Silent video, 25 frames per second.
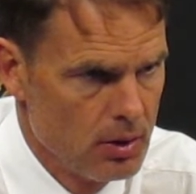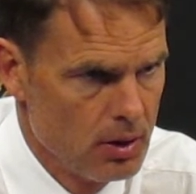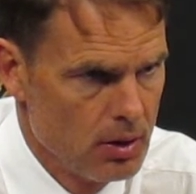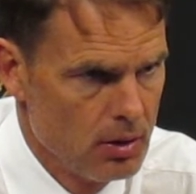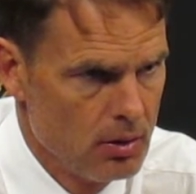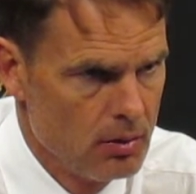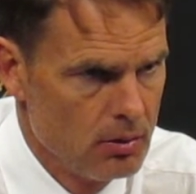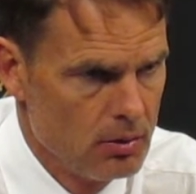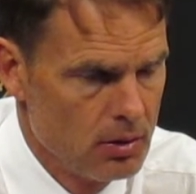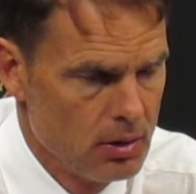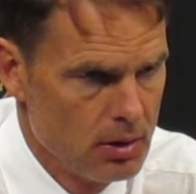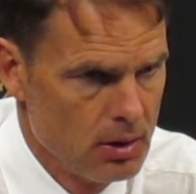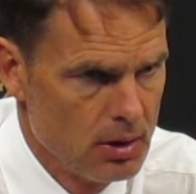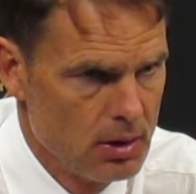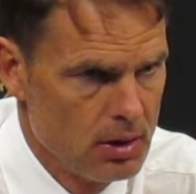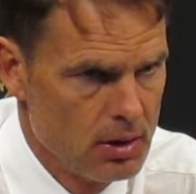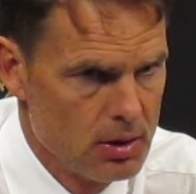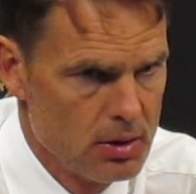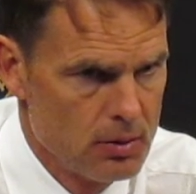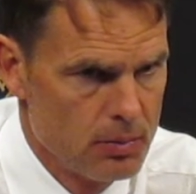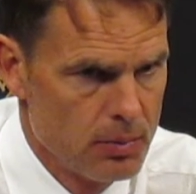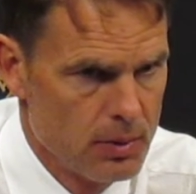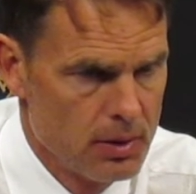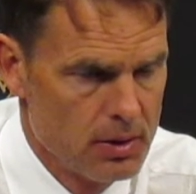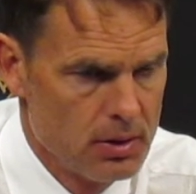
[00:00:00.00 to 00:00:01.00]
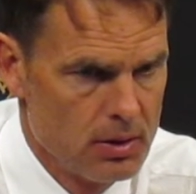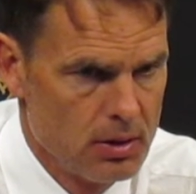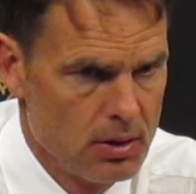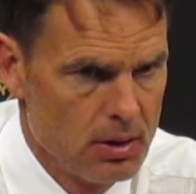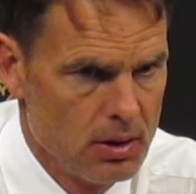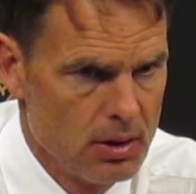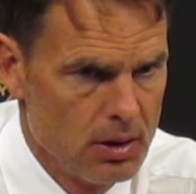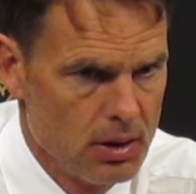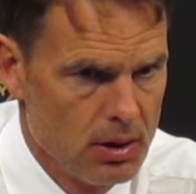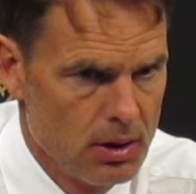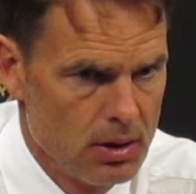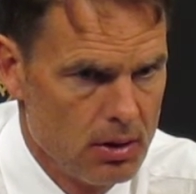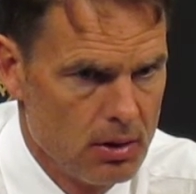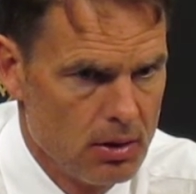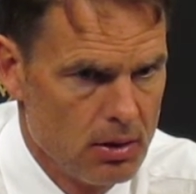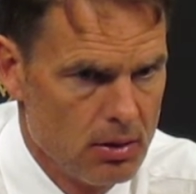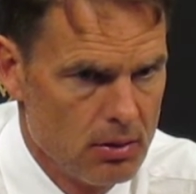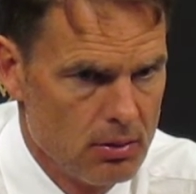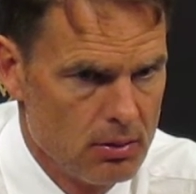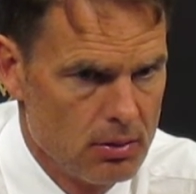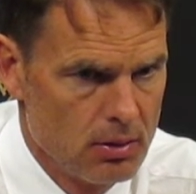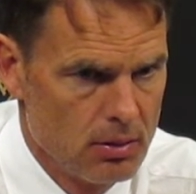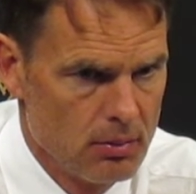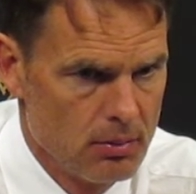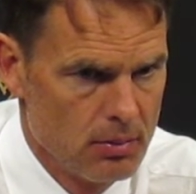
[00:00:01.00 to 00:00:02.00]
you know, especially, you
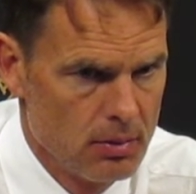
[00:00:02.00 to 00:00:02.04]
know,